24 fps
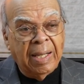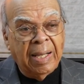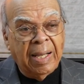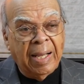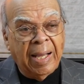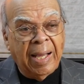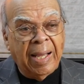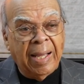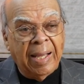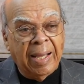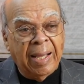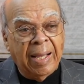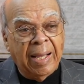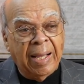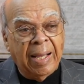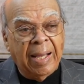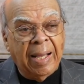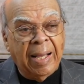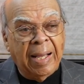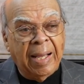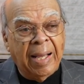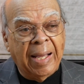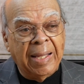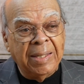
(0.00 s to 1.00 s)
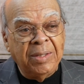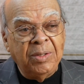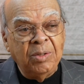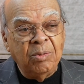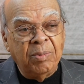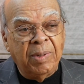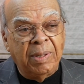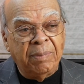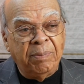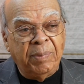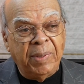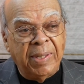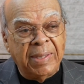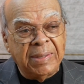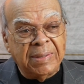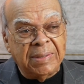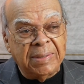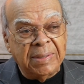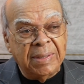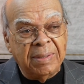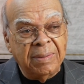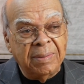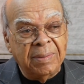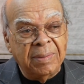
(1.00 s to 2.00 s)
I I do my
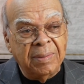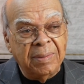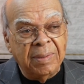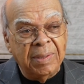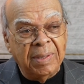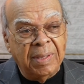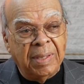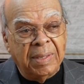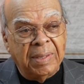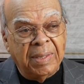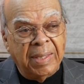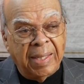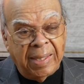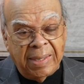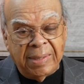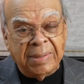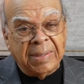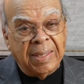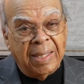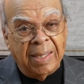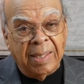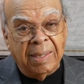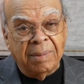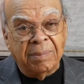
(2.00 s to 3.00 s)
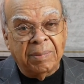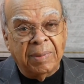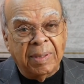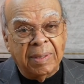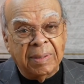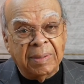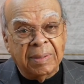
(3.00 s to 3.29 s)
best at nighttime